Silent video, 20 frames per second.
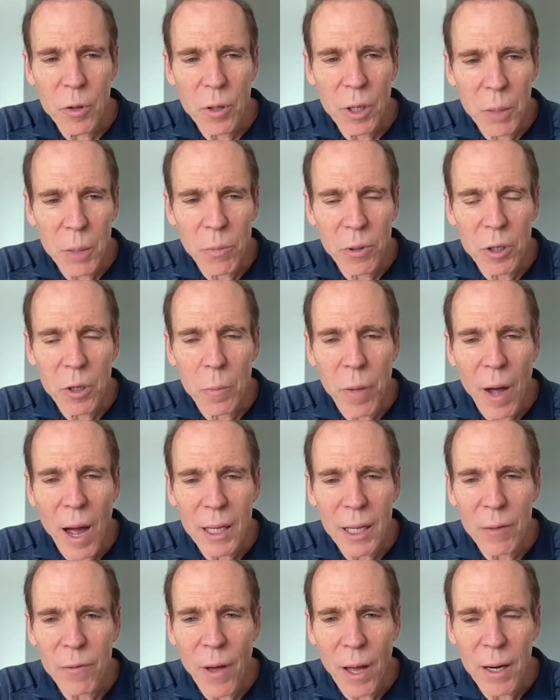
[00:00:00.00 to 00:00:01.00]
keeping your
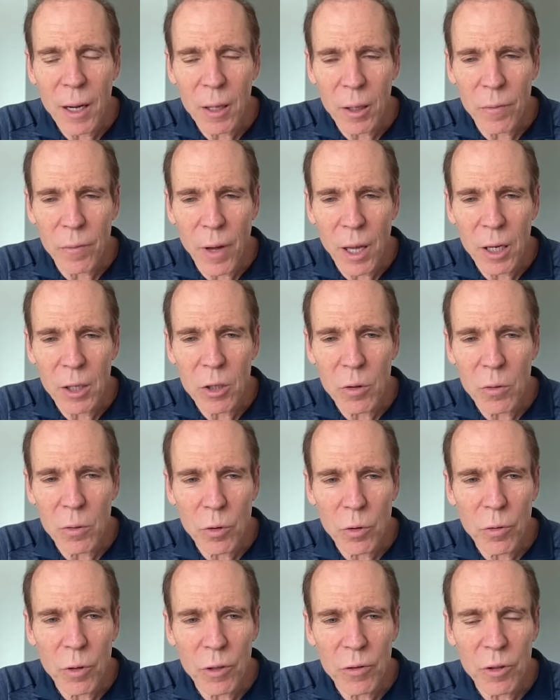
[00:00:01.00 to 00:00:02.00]
body fat elevated, you're
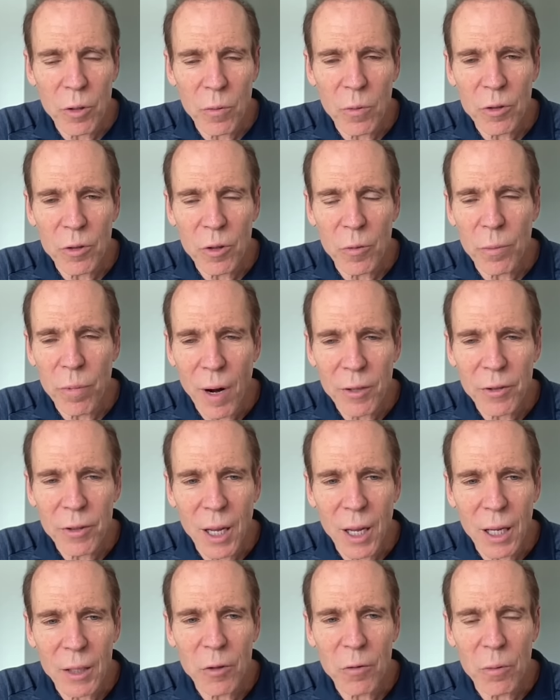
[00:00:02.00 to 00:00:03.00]
increasing the risk of breast
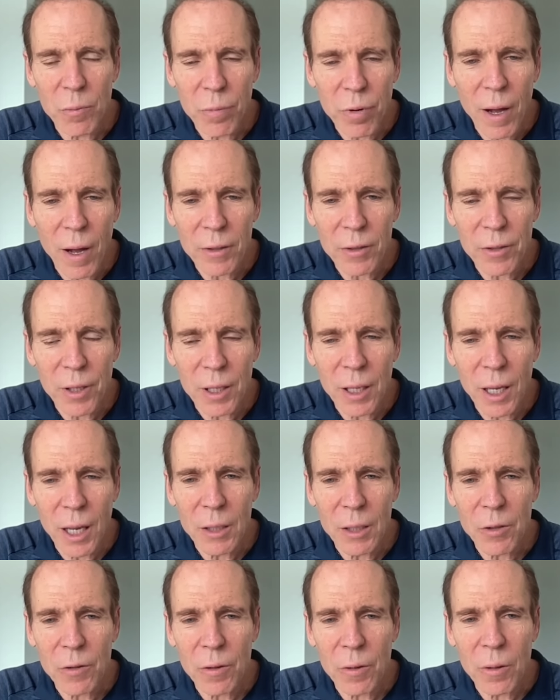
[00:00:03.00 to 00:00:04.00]
cancer and prostate
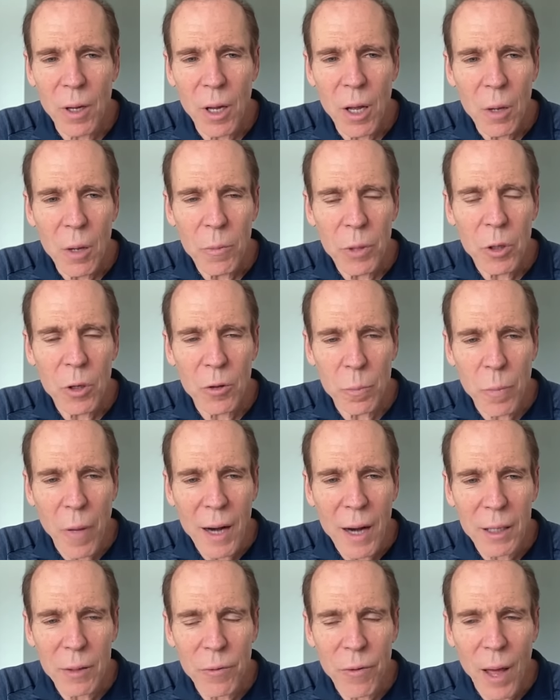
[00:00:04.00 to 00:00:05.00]
cancer because
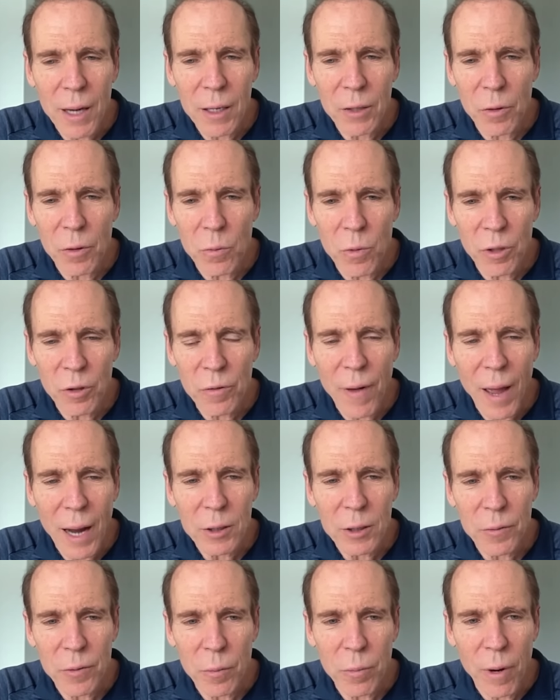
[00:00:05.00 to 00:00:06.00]
body fat is a risk
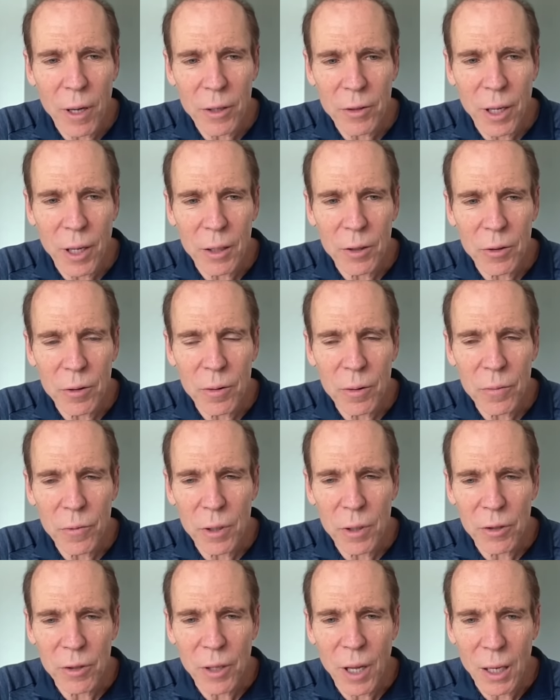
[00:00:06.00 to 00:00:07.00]
factor for breast cancer, for
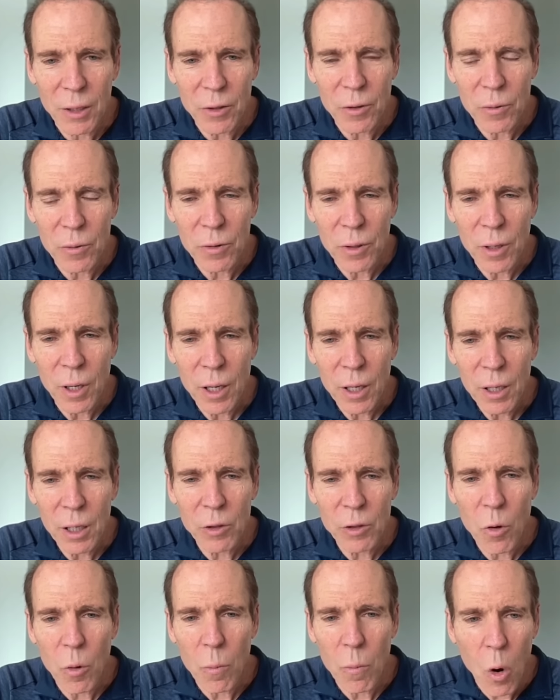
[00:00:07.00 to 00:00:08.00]
these cancers.
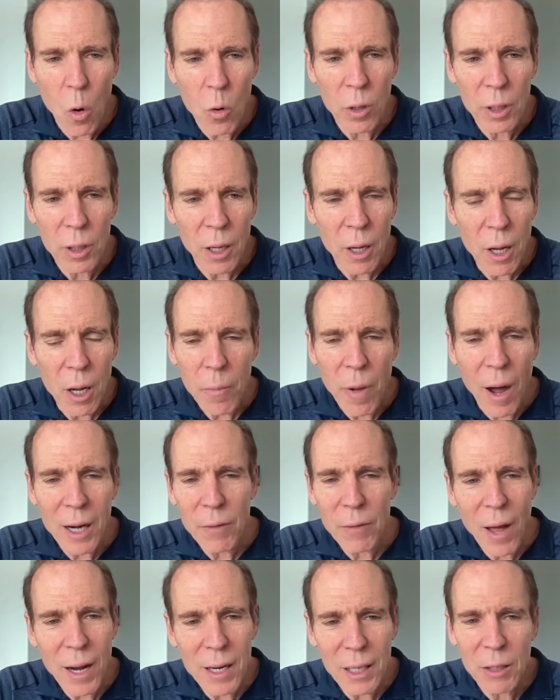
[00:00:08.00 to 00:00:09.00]
It's hormonally, body
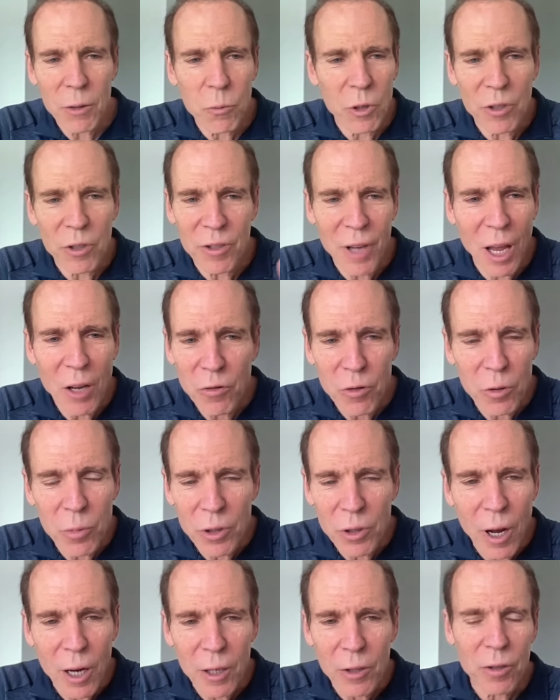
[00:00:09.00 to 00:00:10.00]
fat increases estrogen
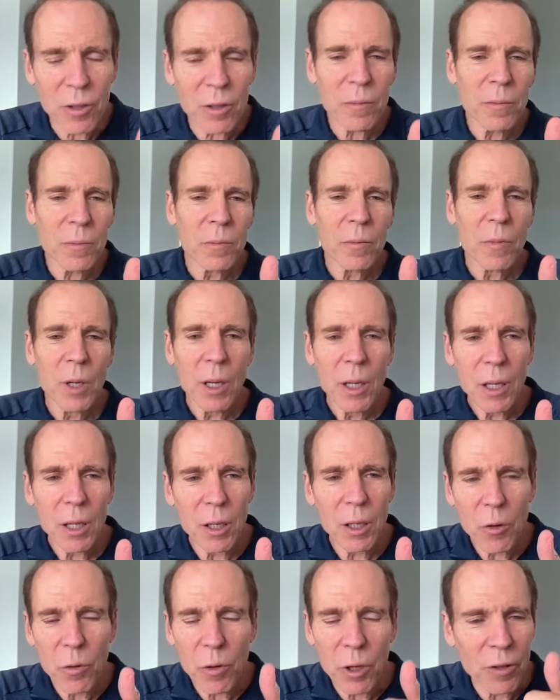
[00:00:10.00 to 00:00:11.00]
production, it
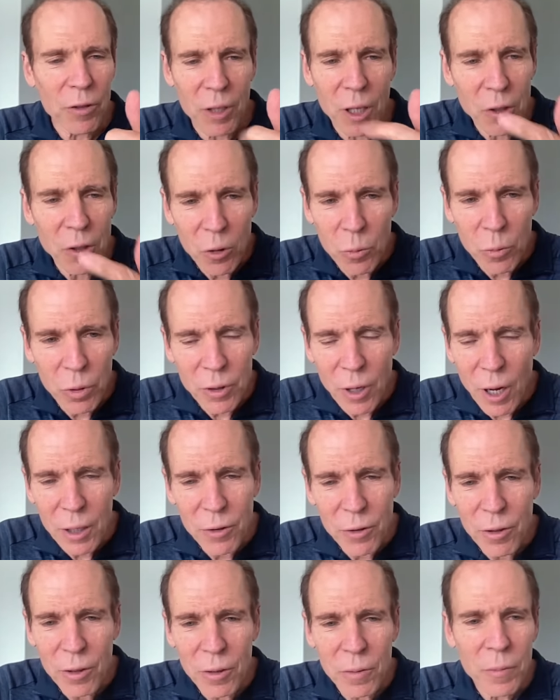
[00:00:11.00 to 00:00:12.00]
increases insulin
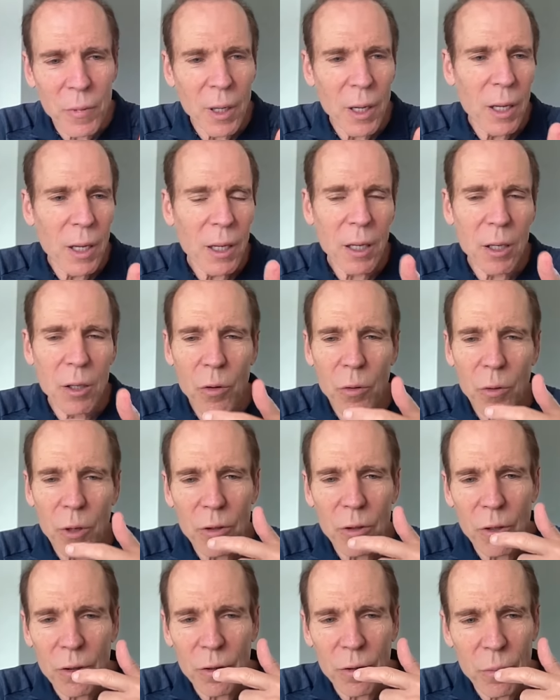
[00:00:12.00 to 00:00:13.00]
production, it
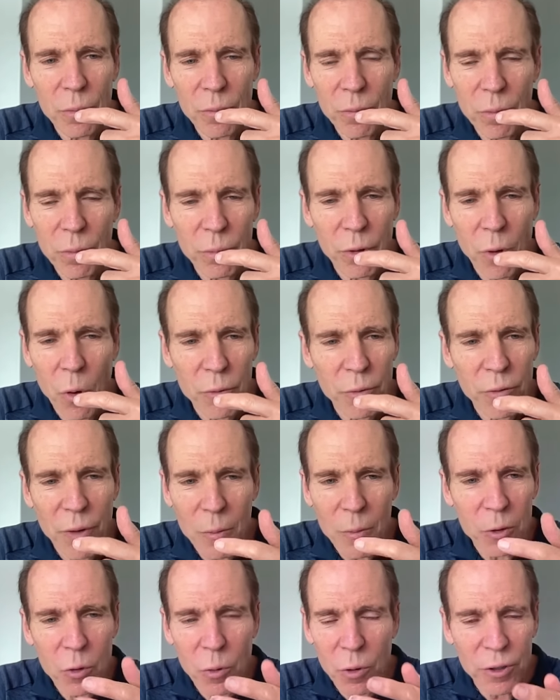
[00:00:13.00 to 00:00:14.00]
increases pro
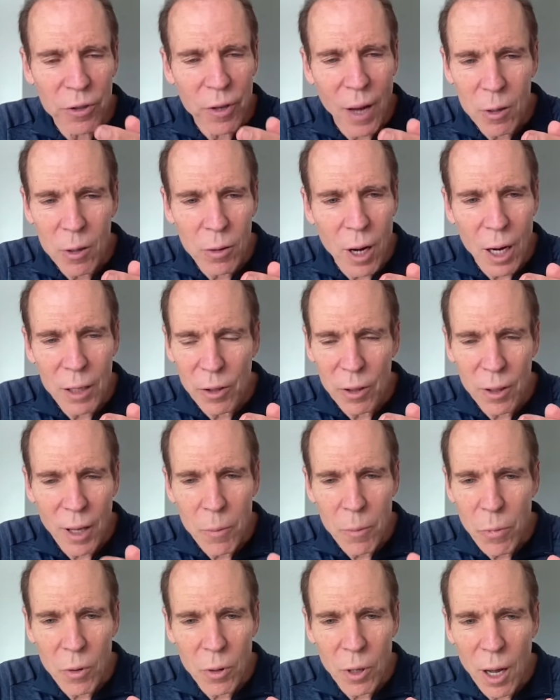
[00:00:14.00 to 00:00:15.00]
inflammatory cytokines and
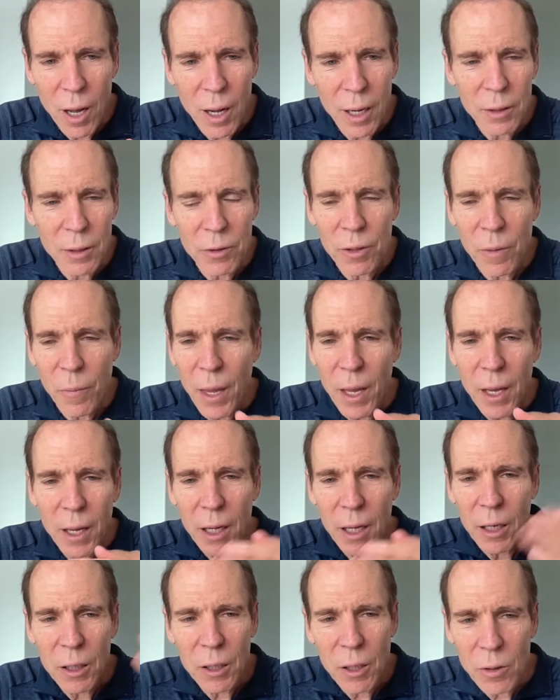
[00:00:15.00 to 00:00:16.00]
lipokines.
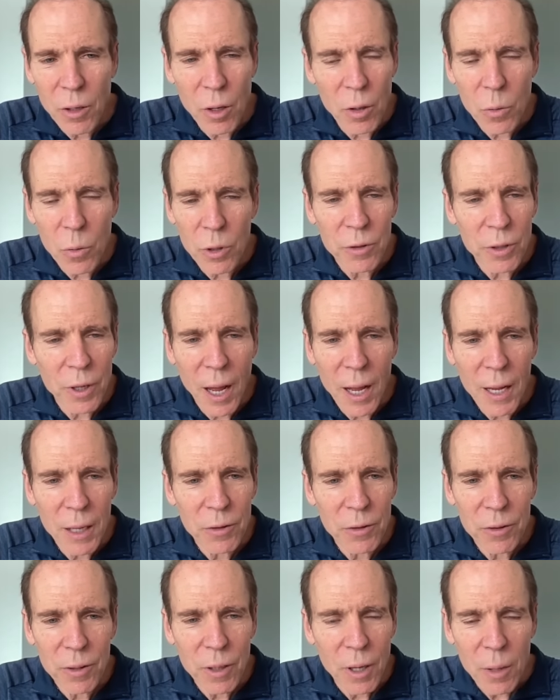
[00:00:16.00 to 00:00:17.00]
It, in, in other words, it
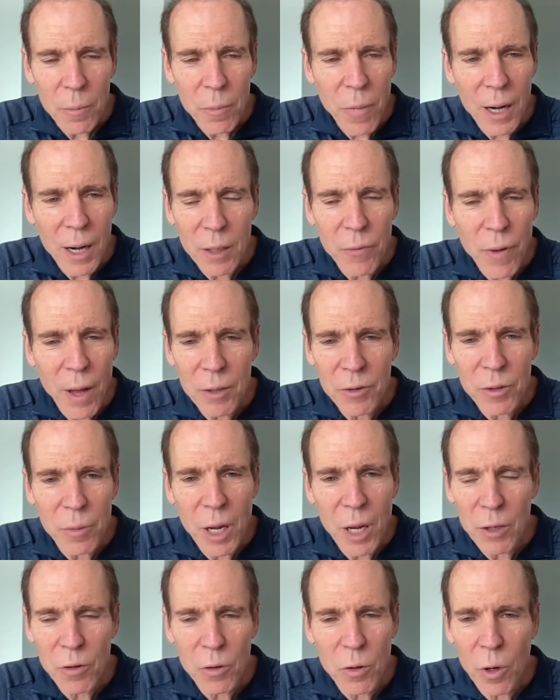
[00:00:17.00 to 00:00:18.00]
has Body fat is a
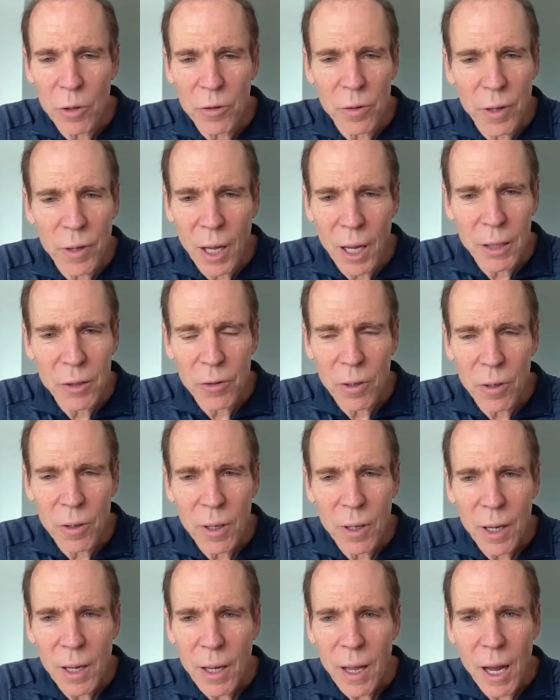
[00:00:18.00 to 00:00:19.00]
major cause of
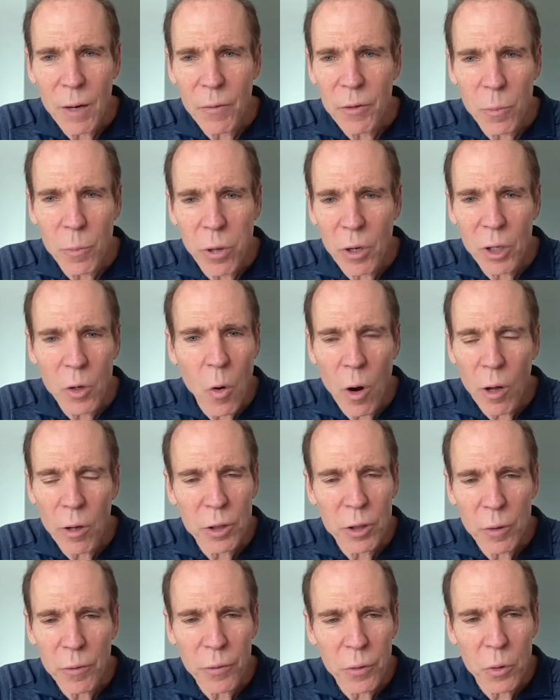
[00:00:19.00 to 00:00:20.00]
cancer. And if you're putting oil
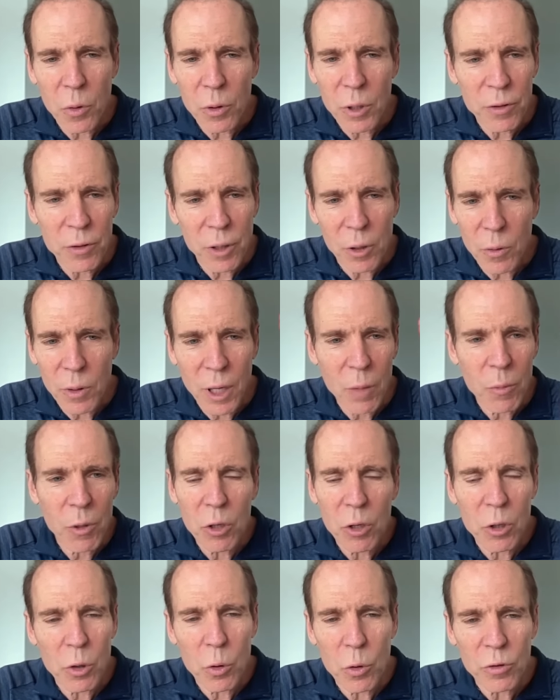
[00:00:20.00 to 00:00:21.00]
on your food, it's going to inhibit
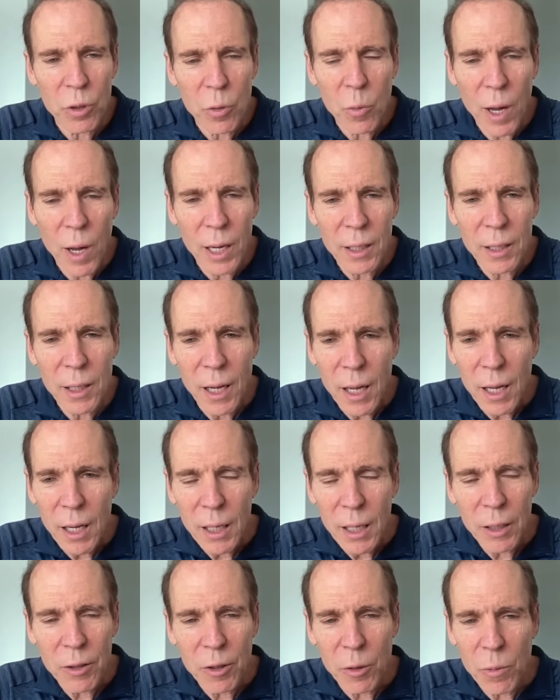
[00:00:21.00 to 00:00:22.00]
you losing weight.
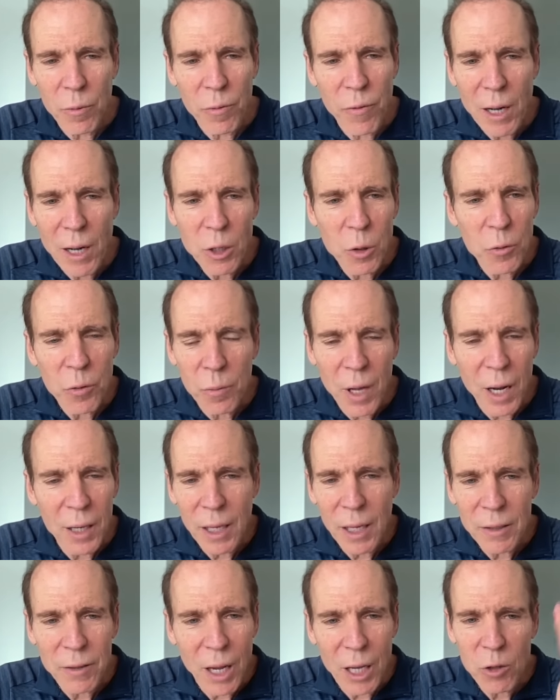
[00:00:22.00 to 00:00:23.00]
It's going to prevent you from getting
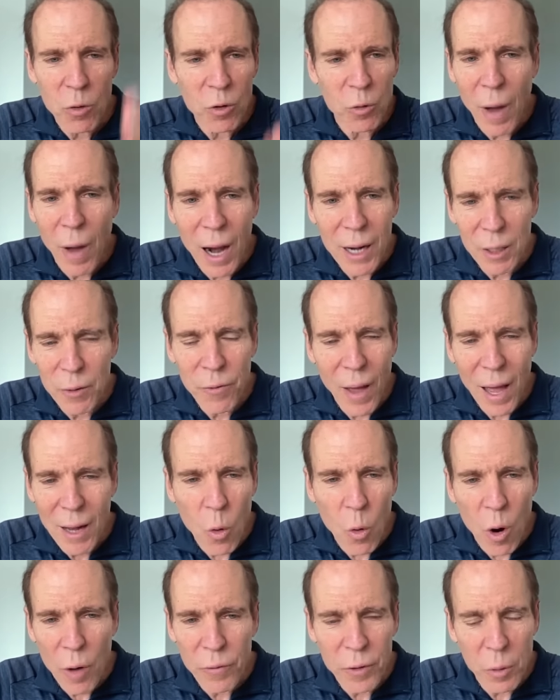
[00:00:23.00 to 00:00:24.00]
that dangerous body fat
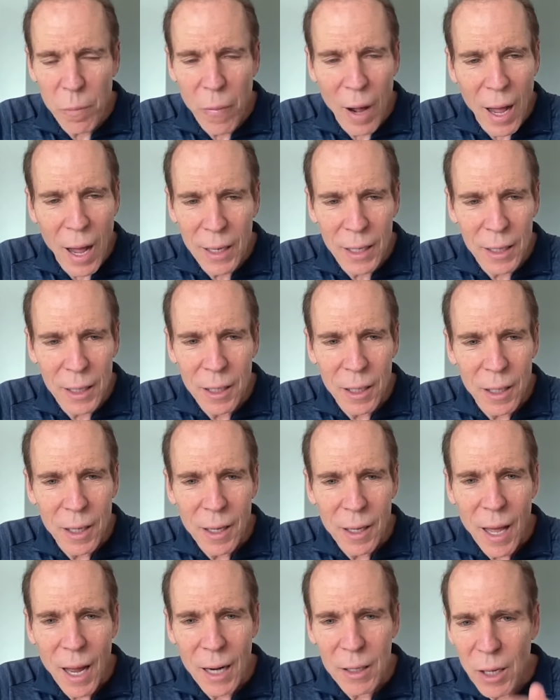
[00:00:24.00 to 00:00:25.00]
off your body. And